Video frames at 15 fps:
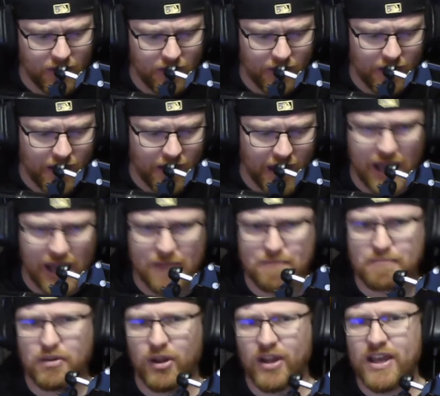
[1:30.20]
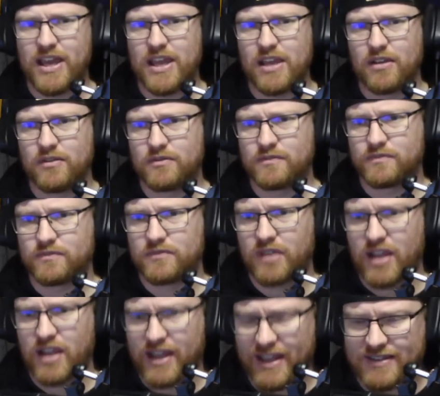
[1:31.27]
and playing
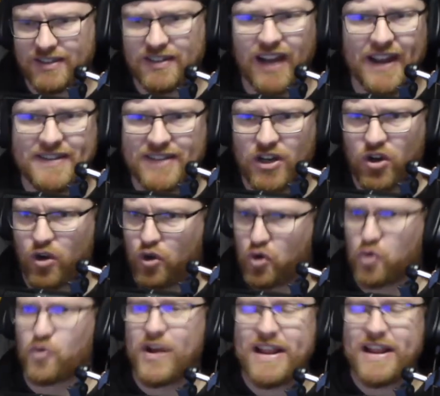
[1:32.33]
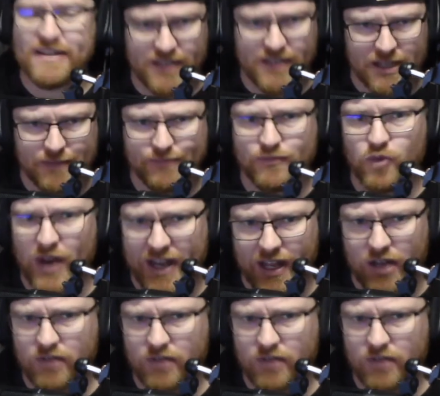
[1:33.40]
against the Titans that are a great team right now.